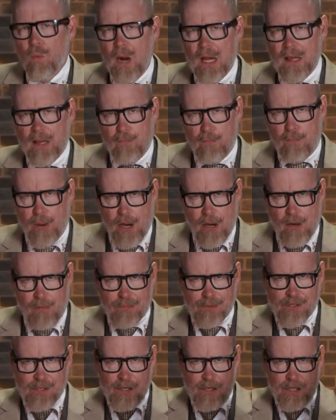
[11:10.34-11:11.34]
While the
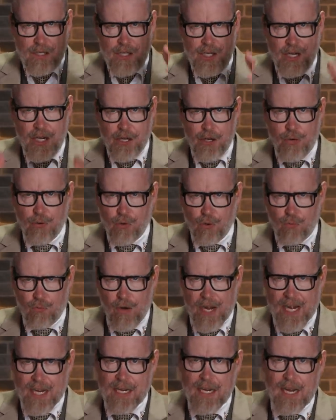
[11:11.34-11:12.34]
bombs continue to
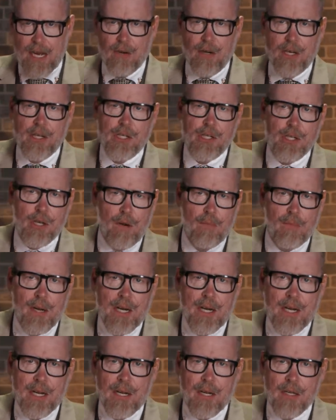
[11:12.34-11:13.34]
rain down in
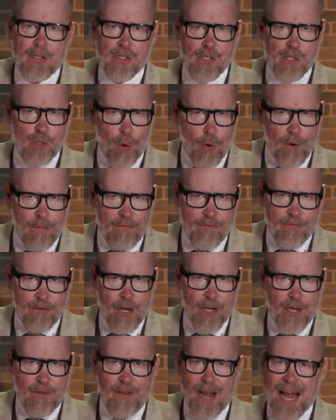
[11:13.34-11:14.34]
Germany, a storm
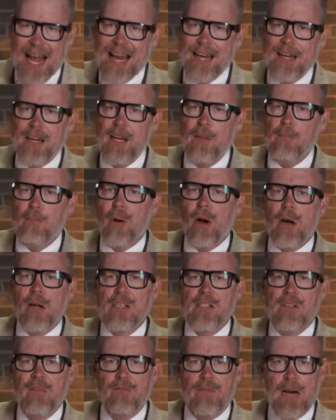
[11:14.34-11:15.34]
front of
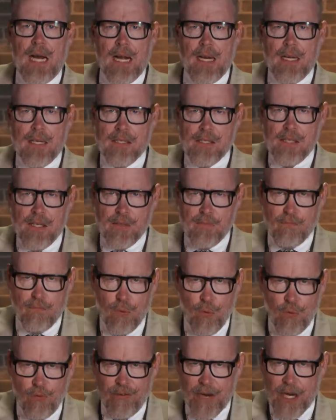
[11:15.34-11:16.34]
anti-partisan violence is
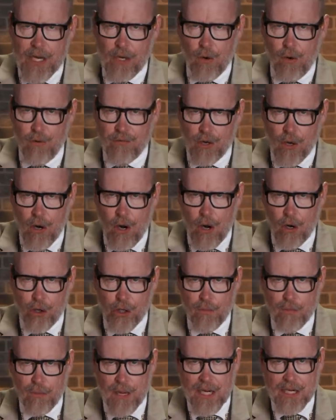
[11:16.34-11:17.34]
moving over
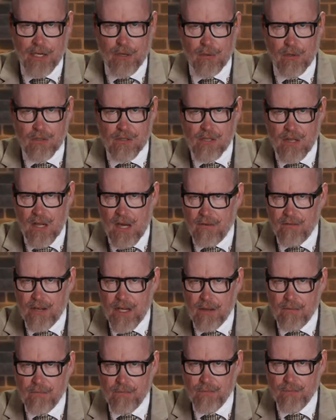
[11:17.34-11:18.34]
occupied Yugoslavia.